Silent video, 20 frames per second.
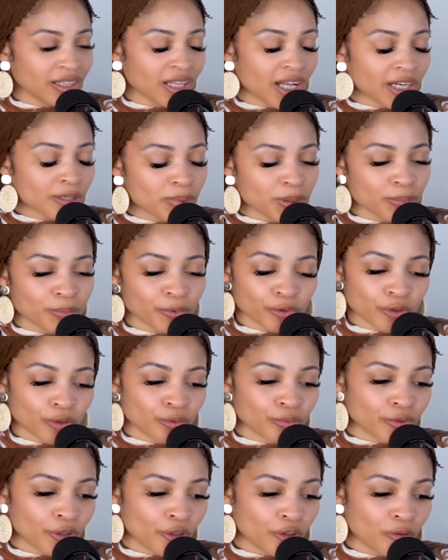A lot of people
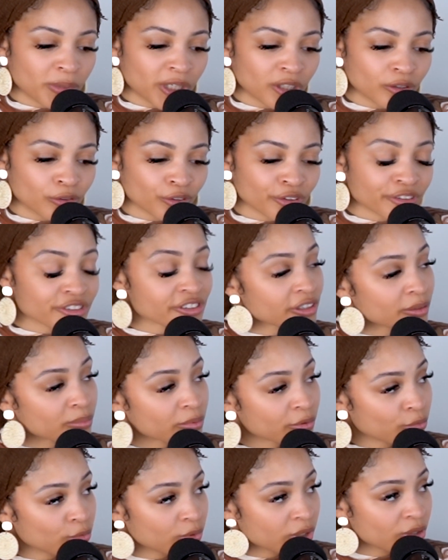don't know about courtship,
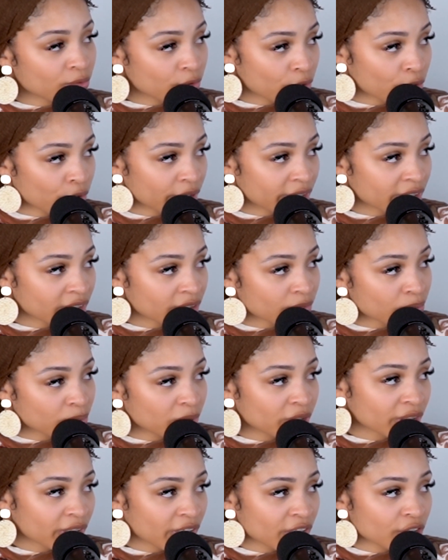and we've courted,
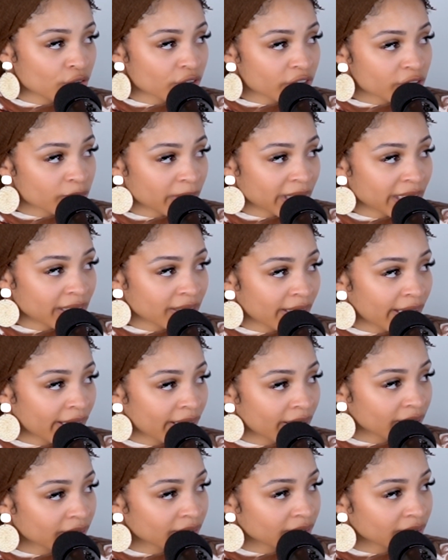but can you explain that?